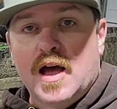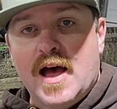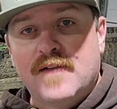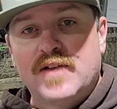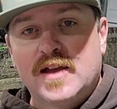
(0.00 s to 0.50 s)

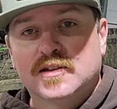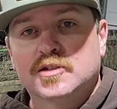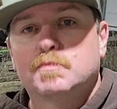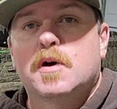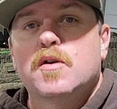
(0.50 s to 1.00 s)
I've had
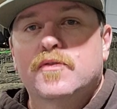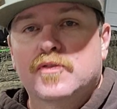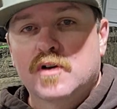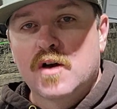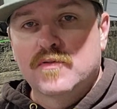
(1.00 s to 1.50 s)
this boat
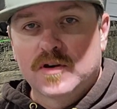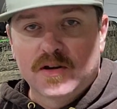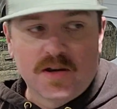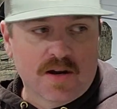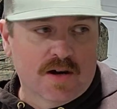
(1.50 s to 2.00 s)
for over a
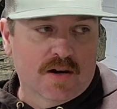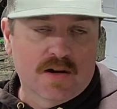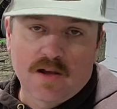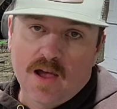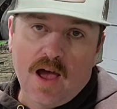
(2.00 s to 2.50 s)

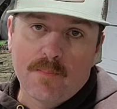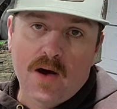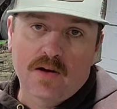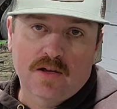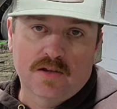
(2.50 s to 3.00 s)
year. I
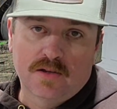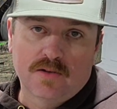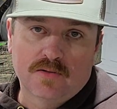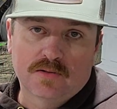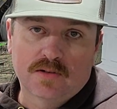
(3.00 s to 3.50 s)
bought it
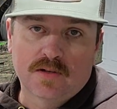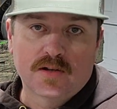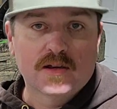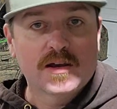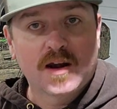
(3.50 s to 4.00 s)
used.
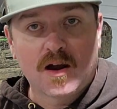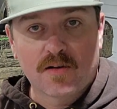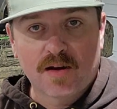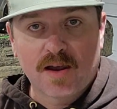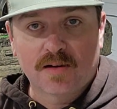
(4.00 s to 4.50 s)
It
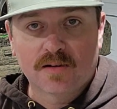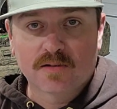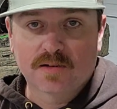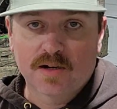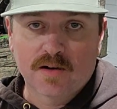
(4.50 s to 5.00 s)
already had the
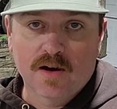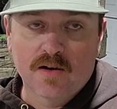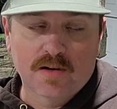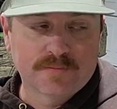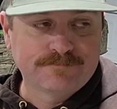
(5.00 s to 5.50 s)
Ulterra
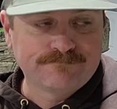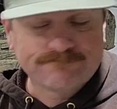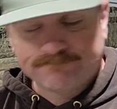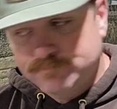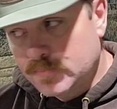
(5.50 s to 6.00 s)
on it.
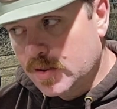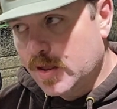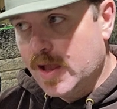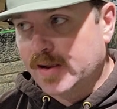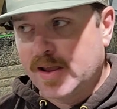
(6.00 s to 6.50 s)

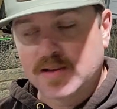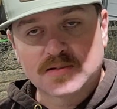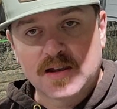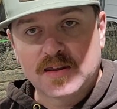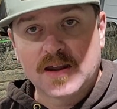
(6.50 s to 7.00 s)
I can't
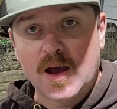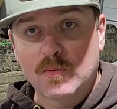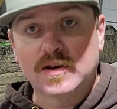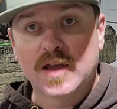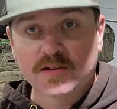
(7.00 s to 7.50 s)
say that I
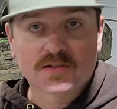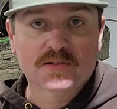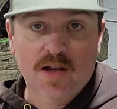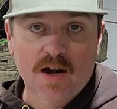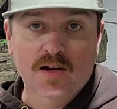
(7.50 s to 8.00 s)
would
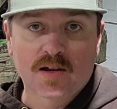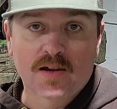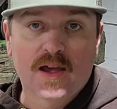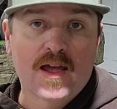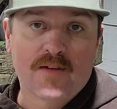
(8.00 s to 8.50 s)

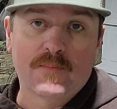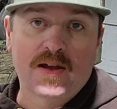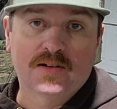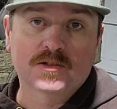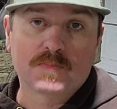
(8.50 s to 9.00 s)
necessarily have
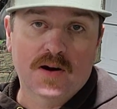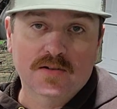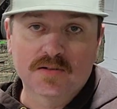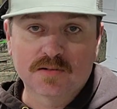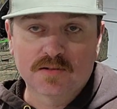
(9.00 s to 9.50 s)
made this
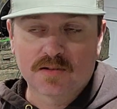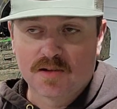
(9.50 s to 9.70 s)
purchase.